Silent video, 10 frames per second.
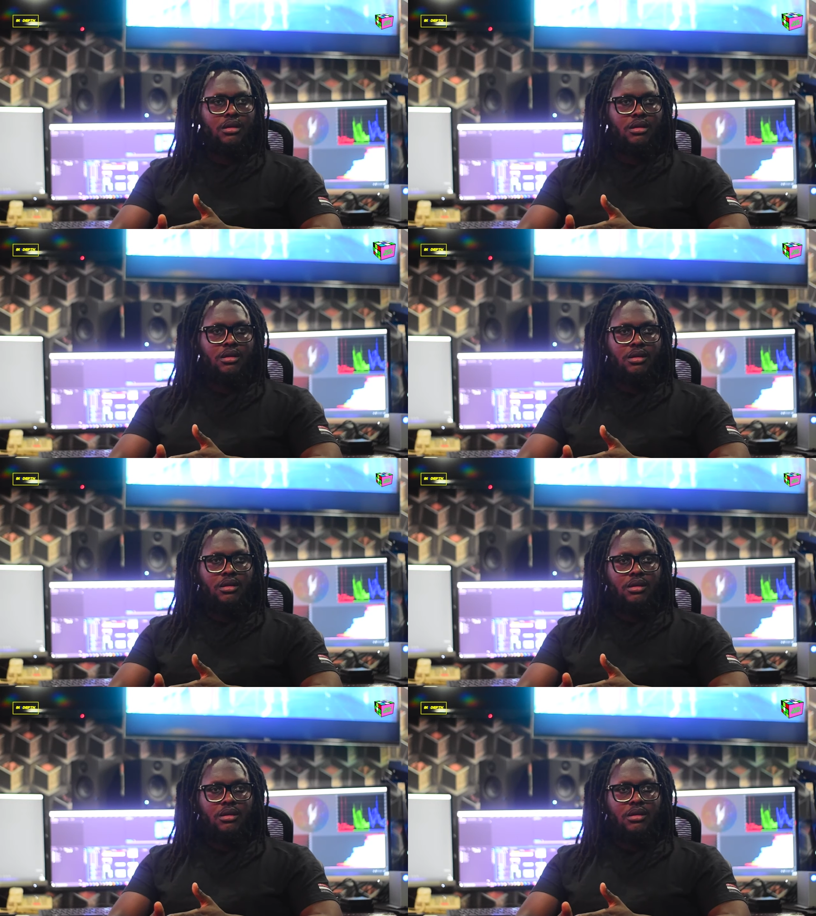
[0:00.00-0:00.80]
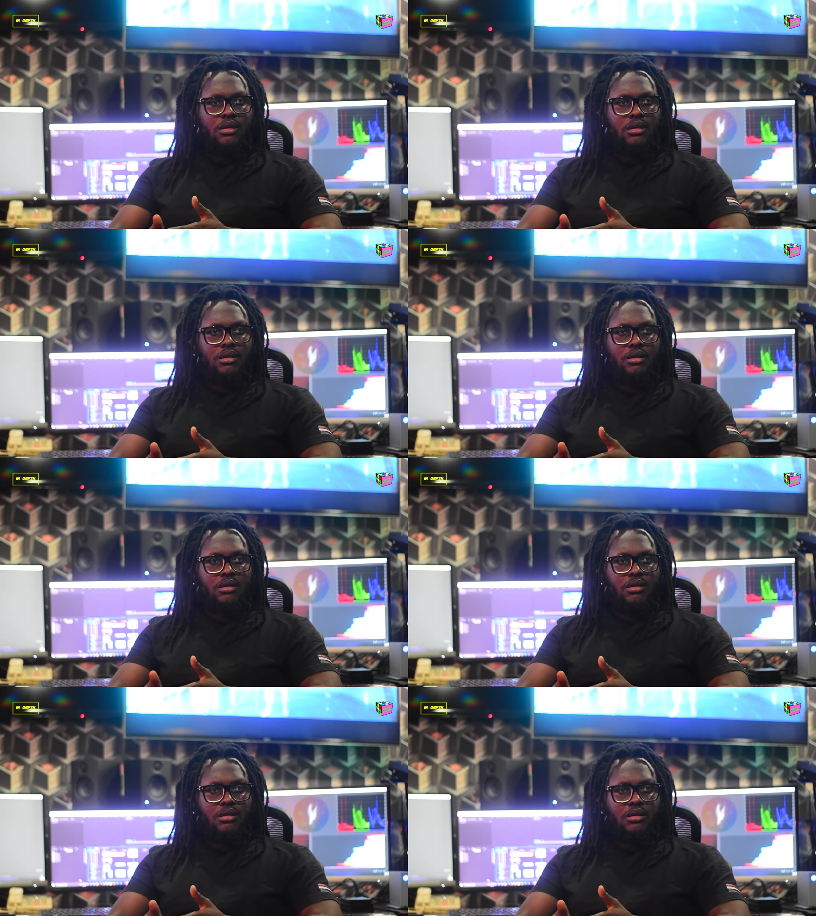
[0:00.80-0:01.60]

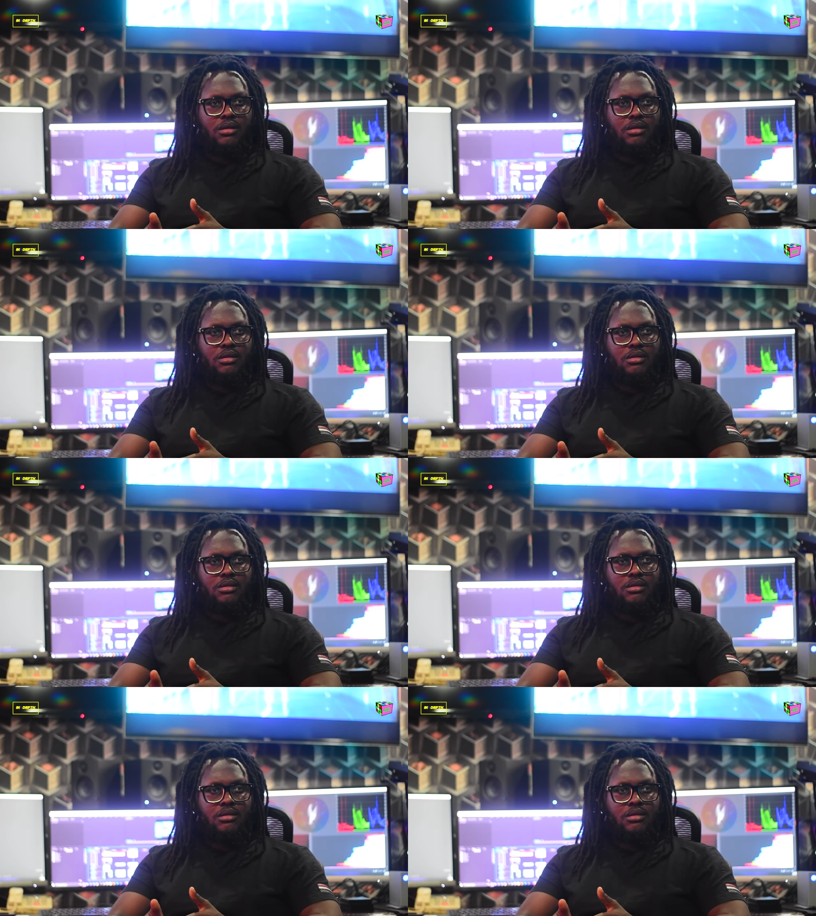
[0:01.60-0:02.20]
[no speech]